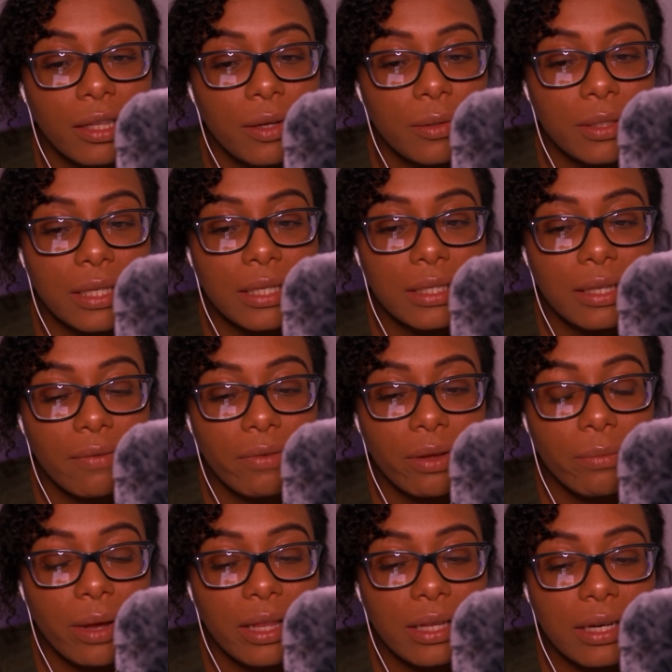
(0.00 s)
closest living
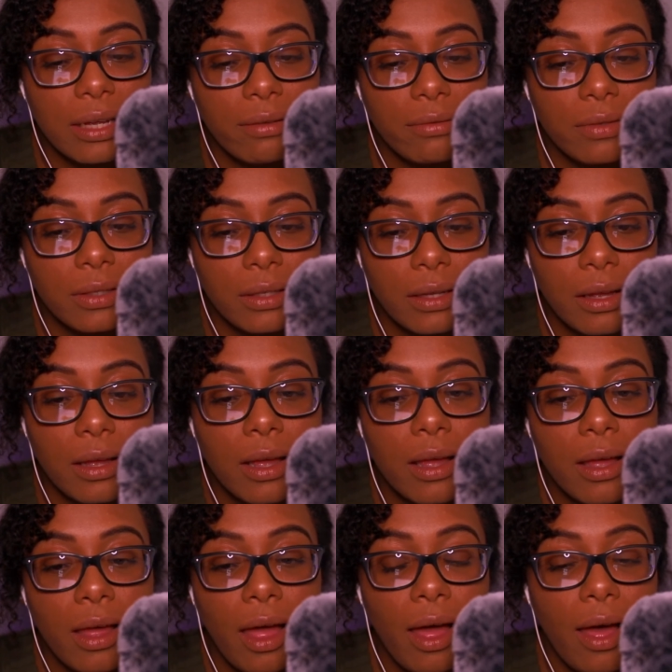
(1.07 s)
relatives
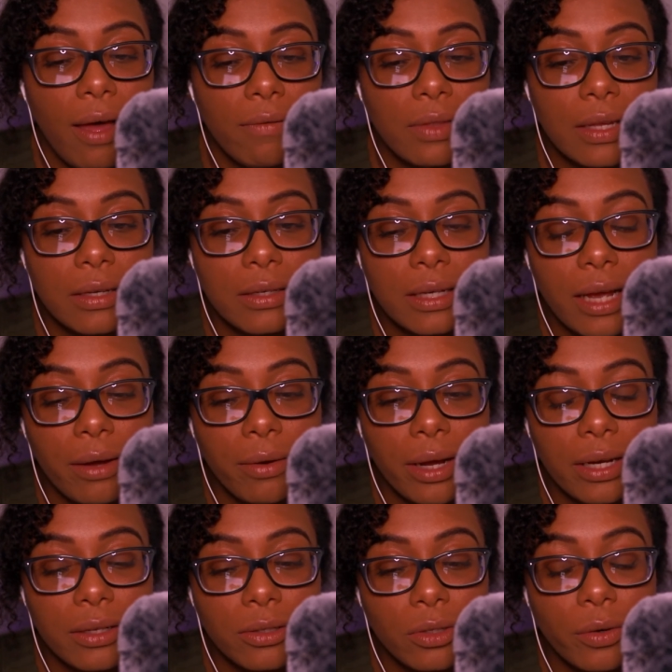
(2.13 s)
of the
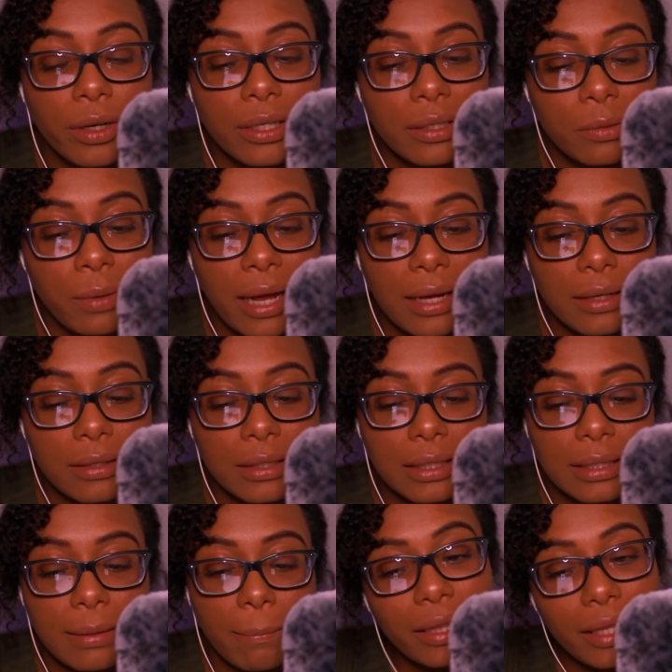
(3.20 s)
Tyrannosaurus rex.
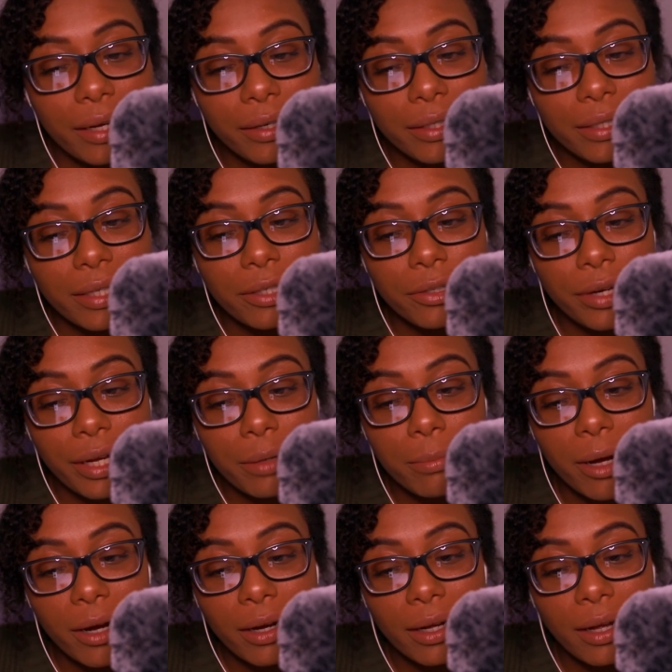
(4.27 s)
There is a
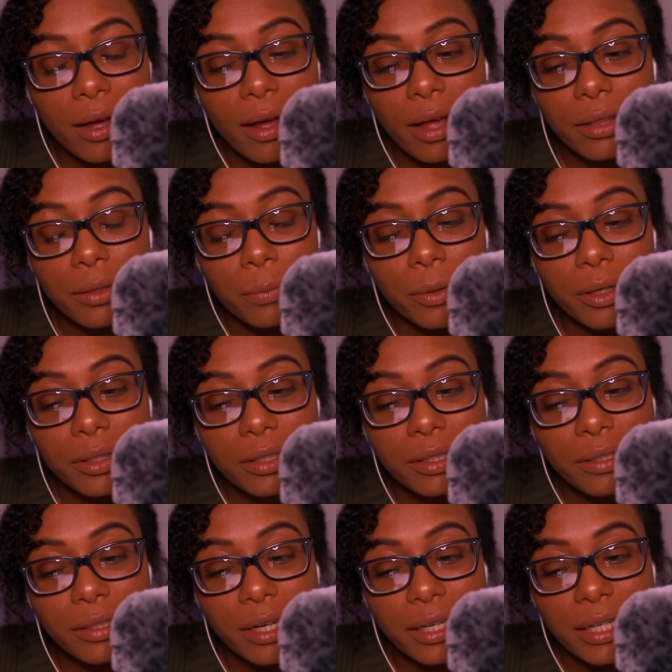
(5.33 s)
trademark on the world's
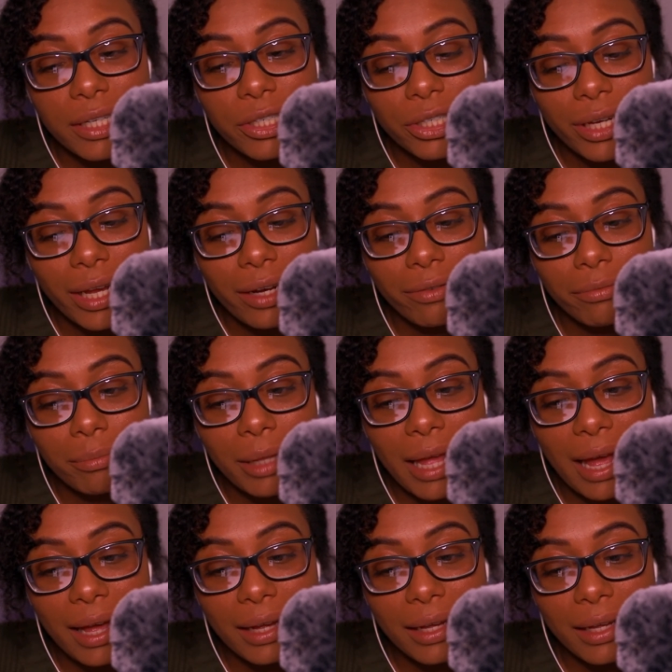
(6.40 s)
darkest shade of
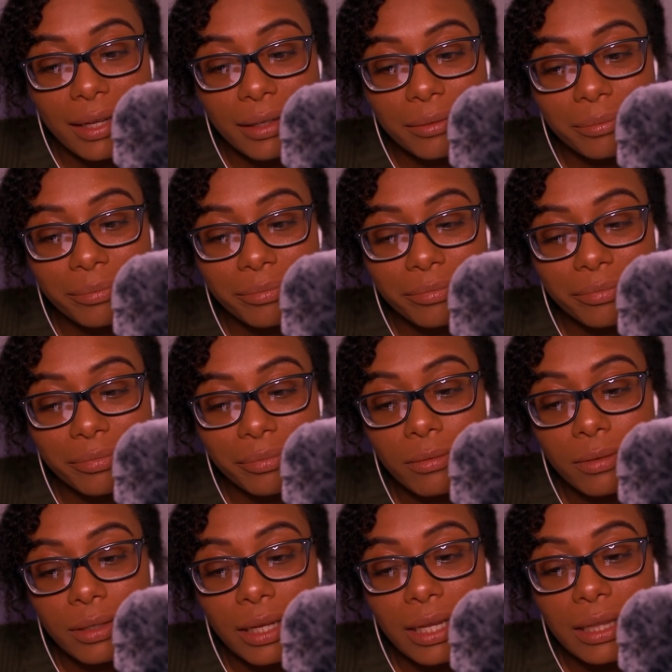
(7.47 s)
black.
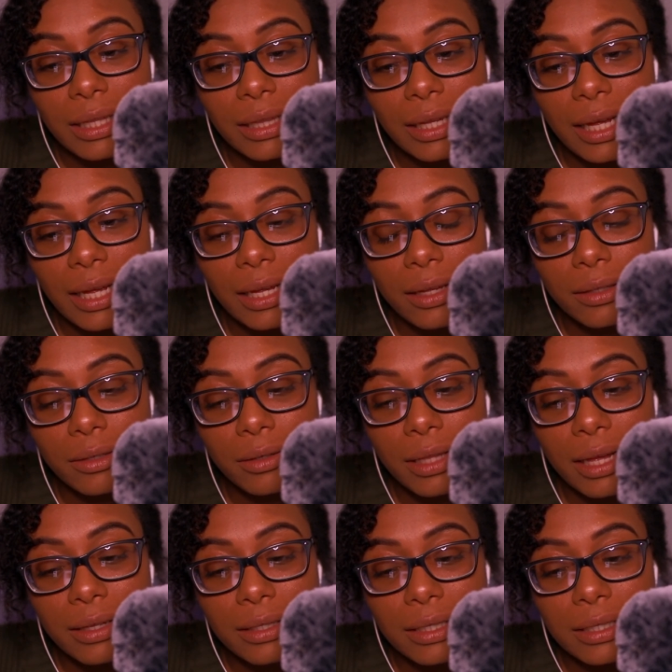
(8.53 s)
In the late
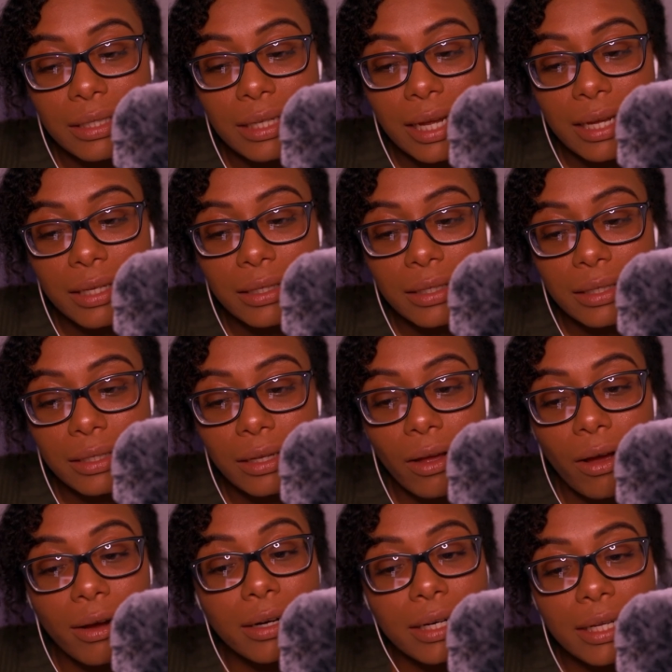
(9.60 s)
2010s,
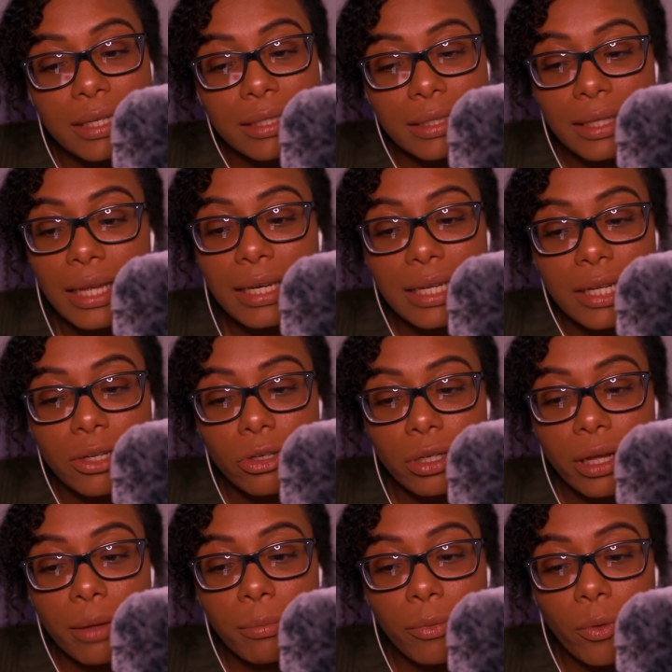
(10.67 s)
artist Anish
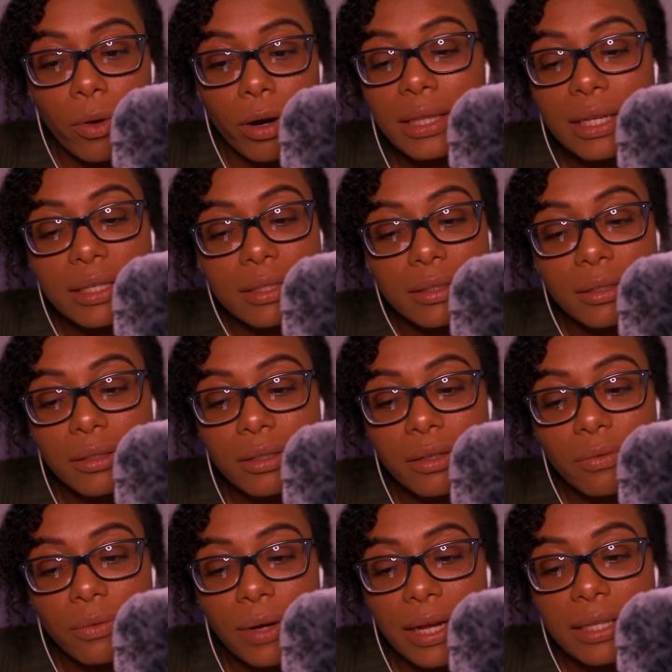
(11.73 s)
Kapoor had
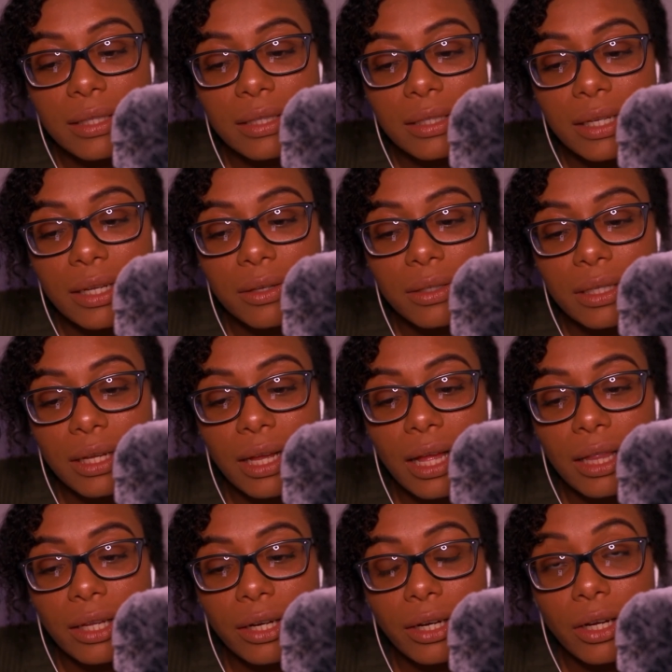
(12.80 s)
exclusive rights to use a
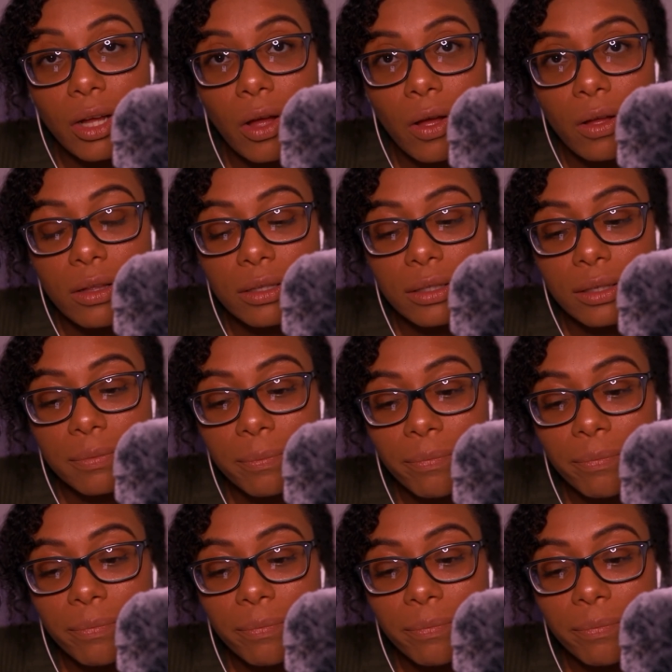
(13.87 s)
color called